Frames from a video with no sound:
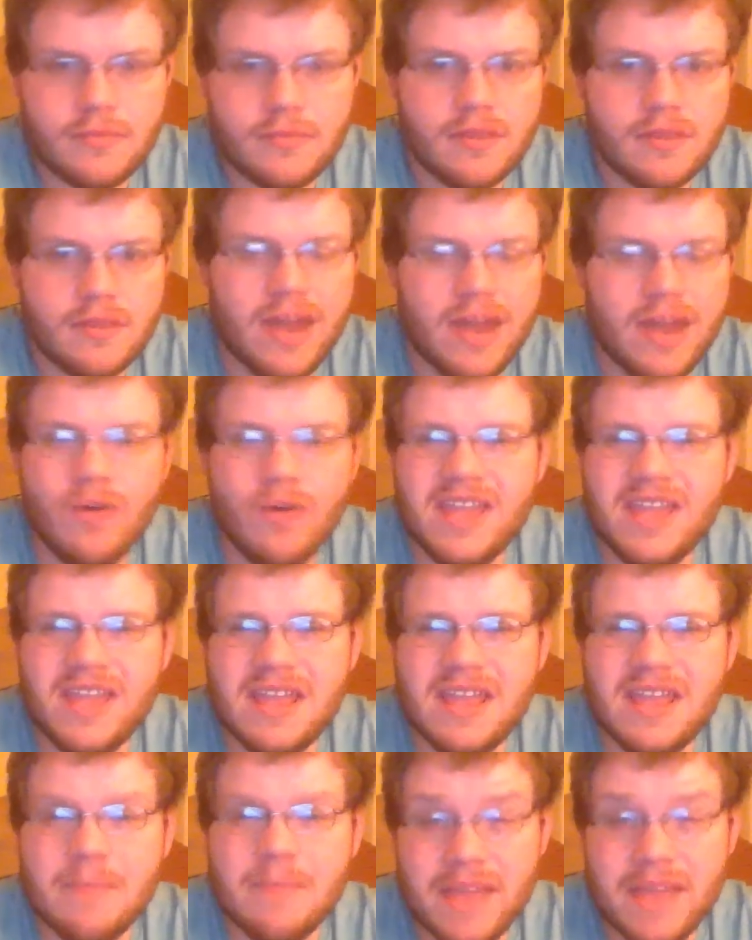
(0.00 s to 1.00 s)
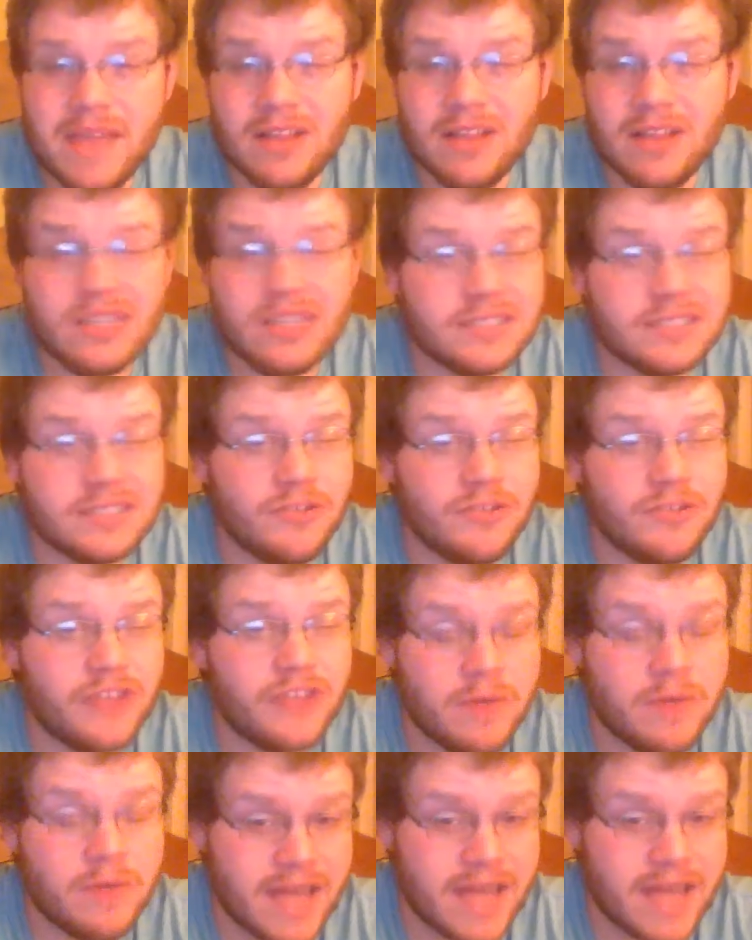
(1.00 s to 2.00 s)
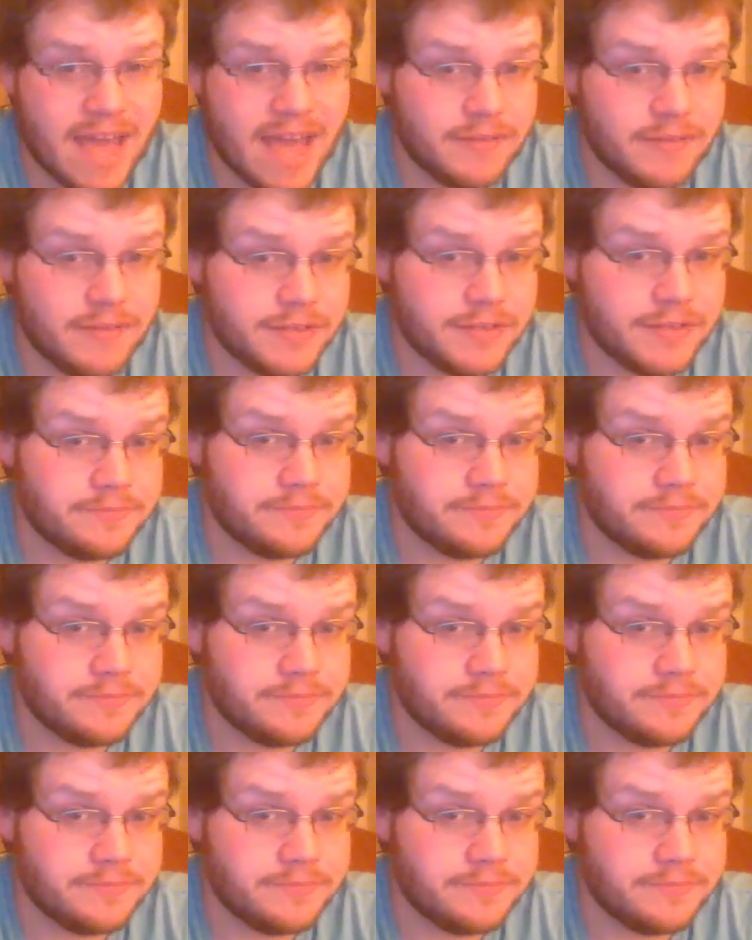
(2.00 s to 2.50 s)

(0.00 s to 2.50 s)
And only mingle and associate when I have to.